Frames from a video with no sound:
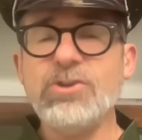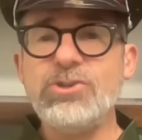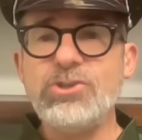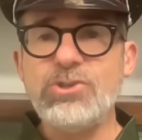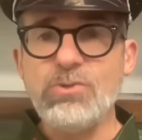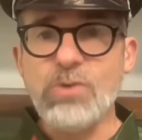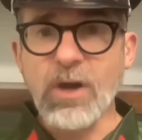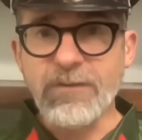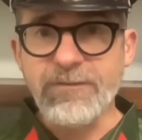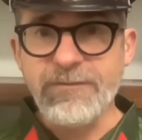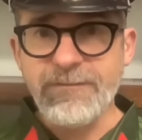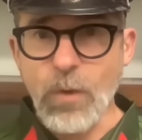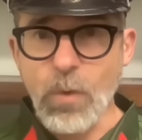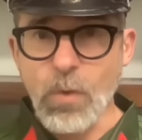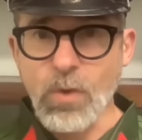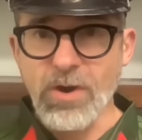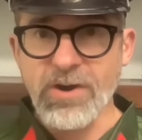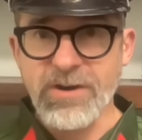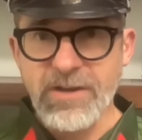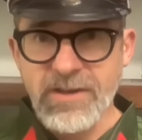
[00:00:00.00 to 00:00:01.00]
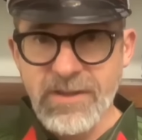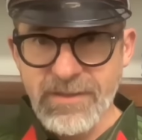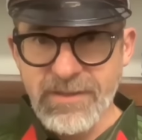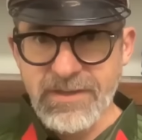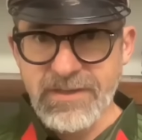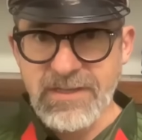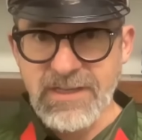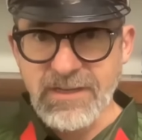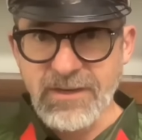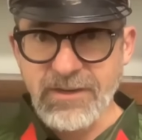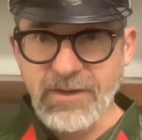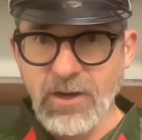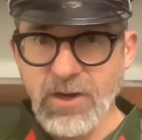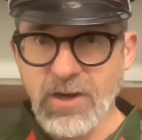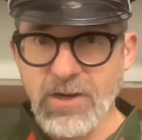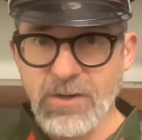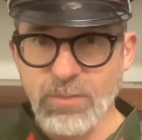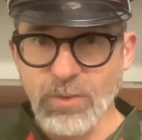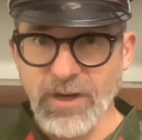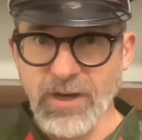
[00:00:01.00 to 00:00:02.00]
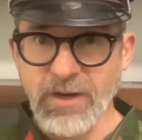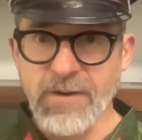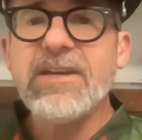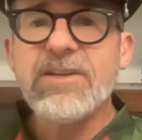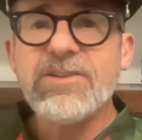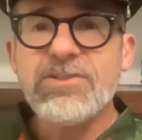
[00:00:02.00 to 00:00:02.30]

to afford the needed hardware.